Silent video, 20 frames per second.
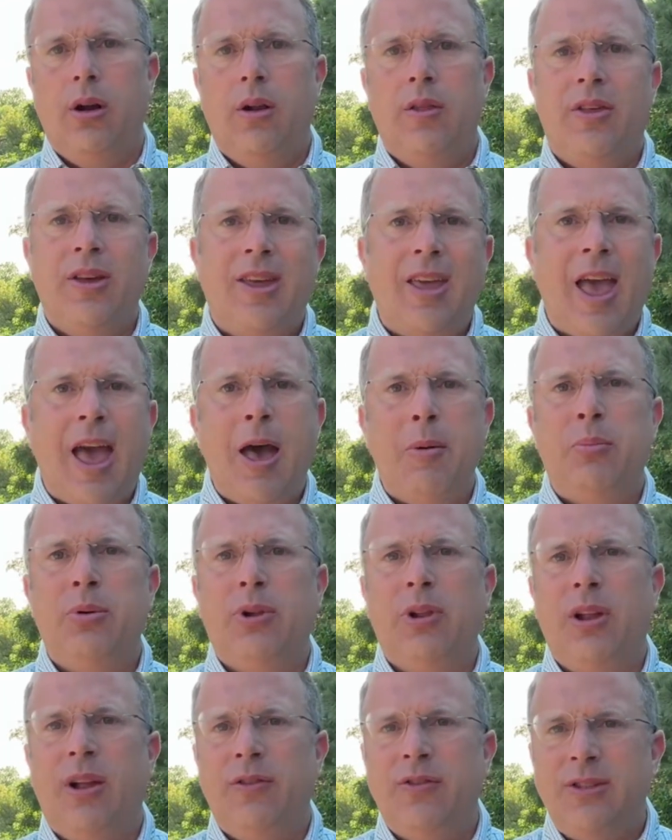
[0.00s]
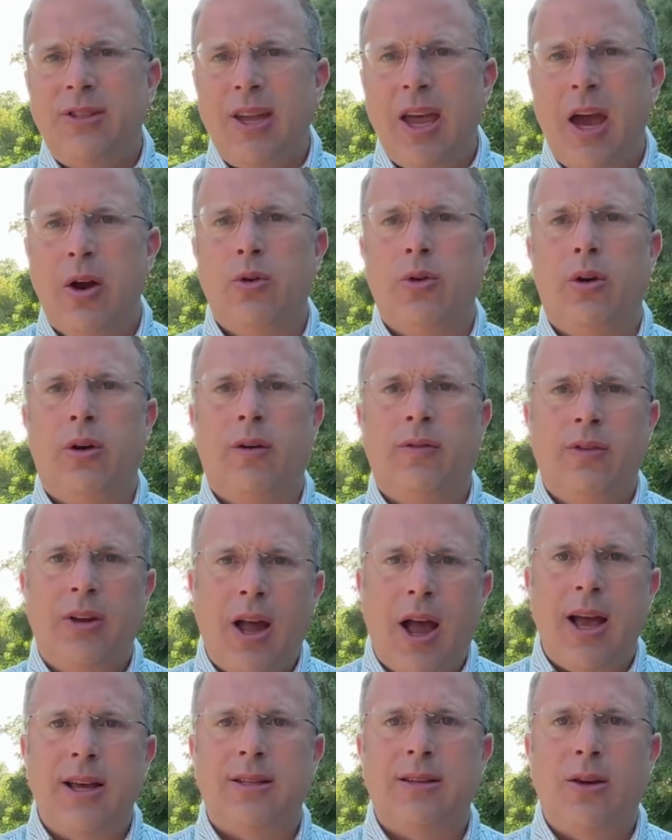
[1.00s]
The capital of terror of
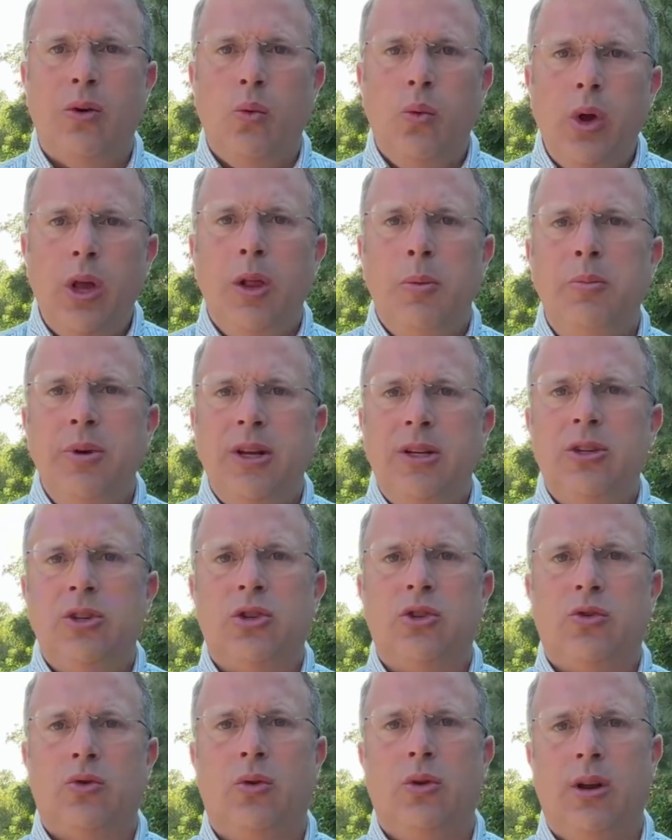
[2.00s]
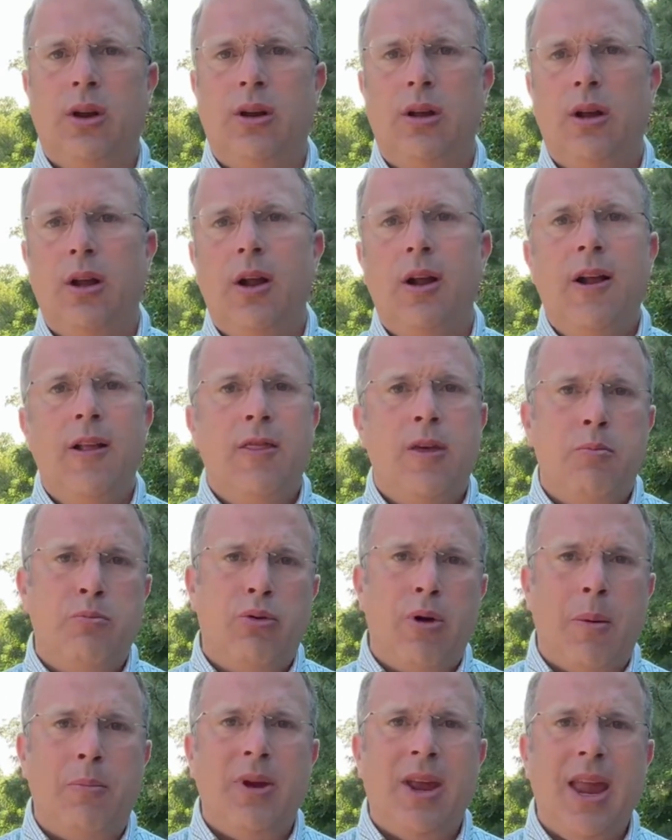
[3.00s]
Gaza will be destroyed. The
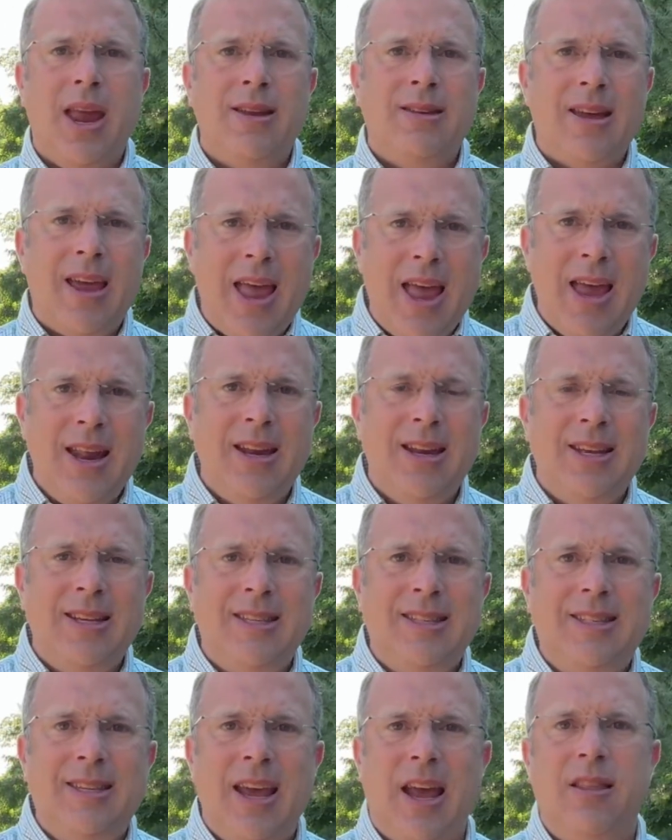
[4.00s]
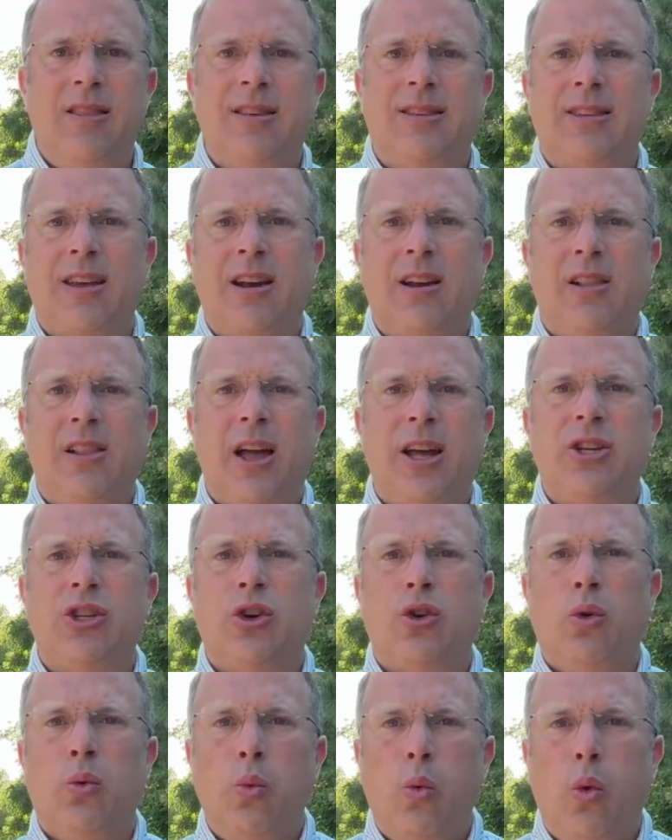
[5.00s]
propaganda head is dead. The
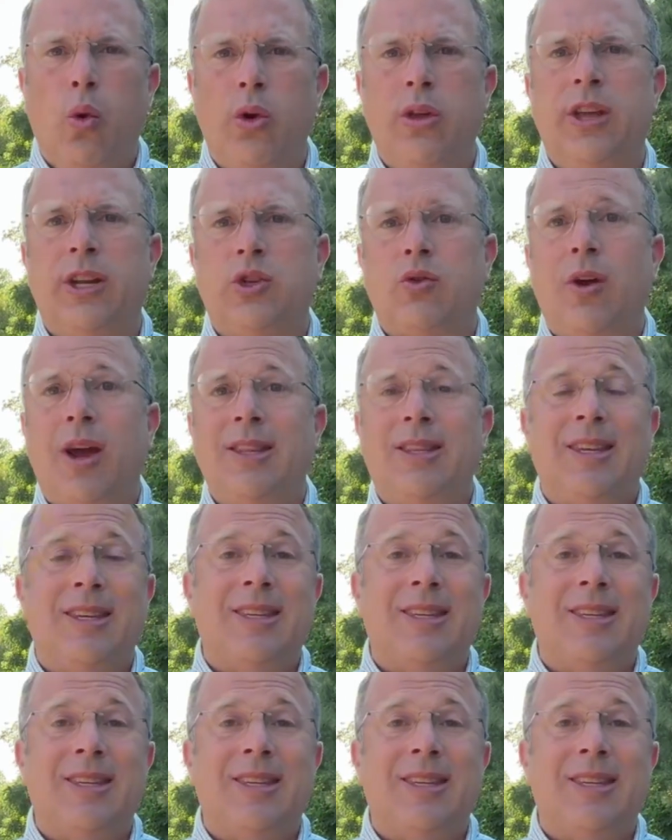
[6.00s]
psychological war that tried to